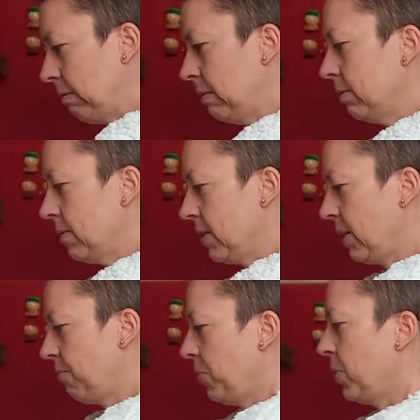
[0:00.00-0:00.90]

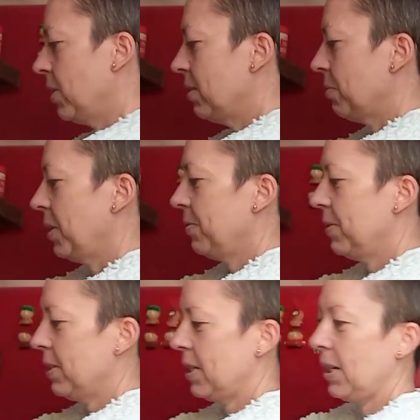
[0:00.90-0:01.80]
let me put these away
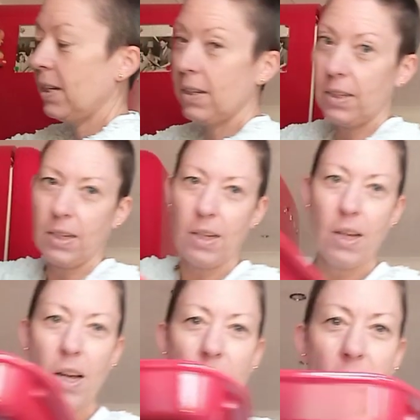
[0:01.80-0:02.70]
from the other day either.
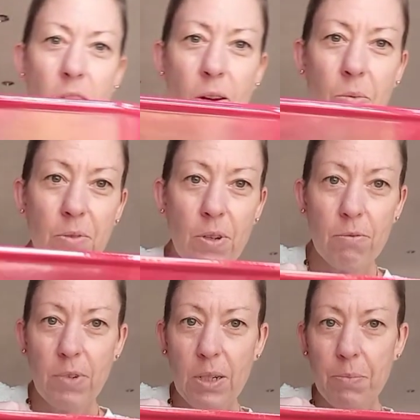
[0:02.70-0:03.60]
We've
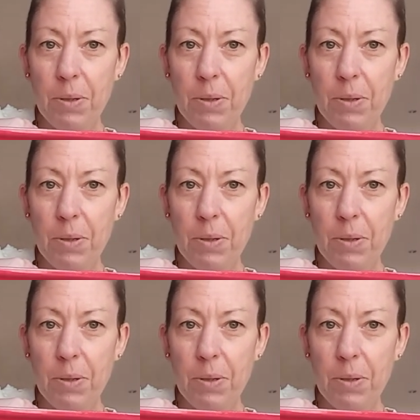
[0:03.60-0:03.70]
got red